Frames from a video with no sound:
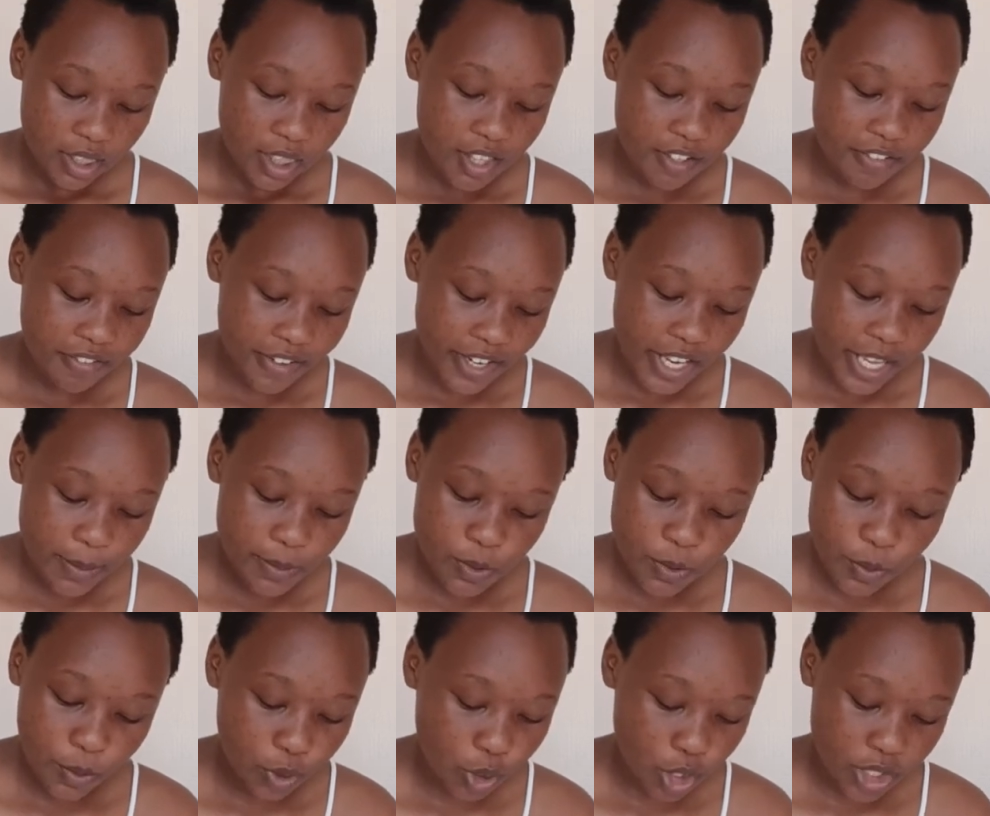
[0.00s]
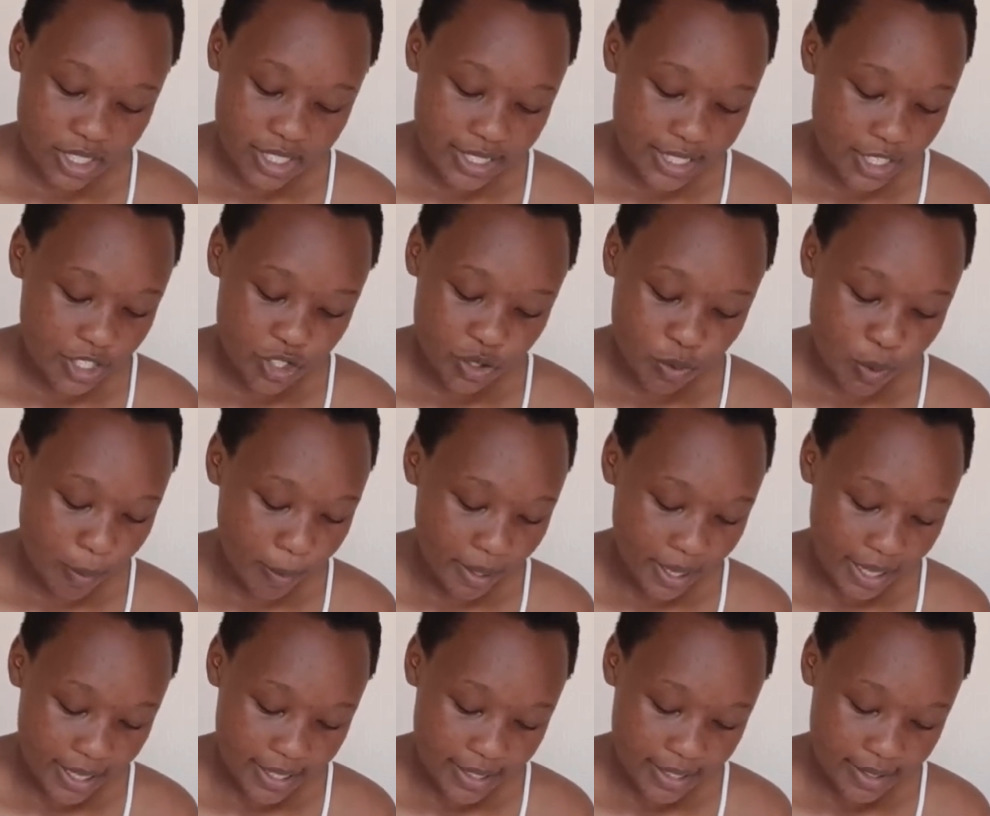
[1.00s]
The flames will not set you
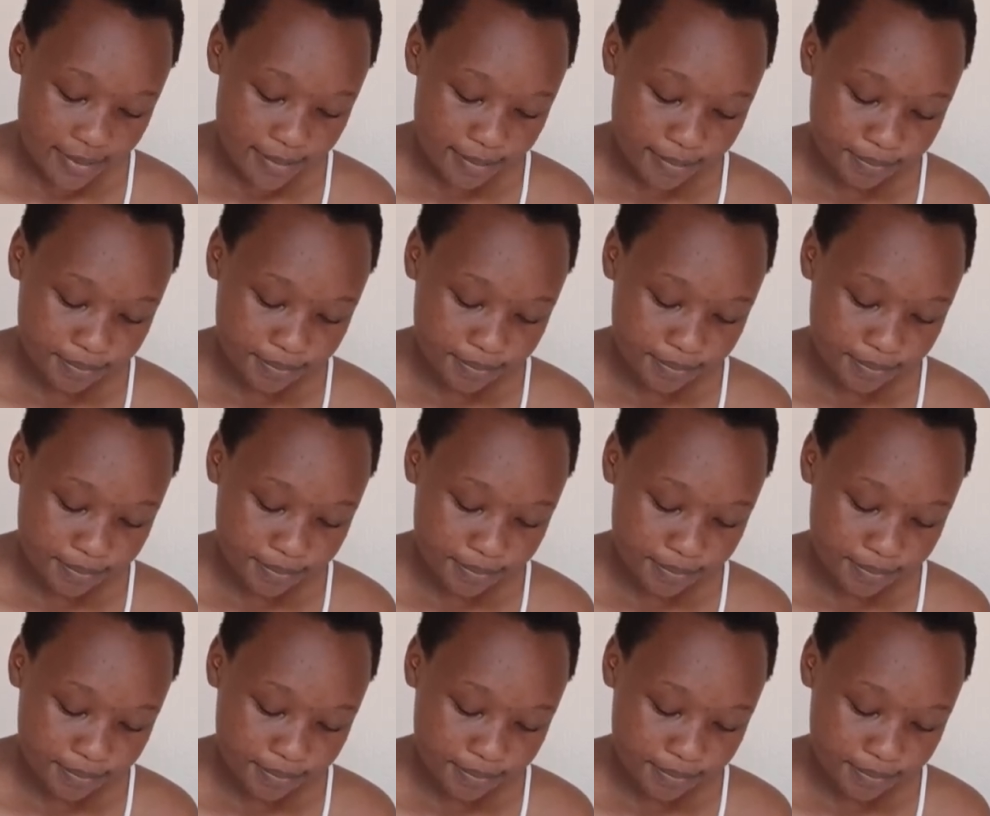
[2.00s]
ablaze.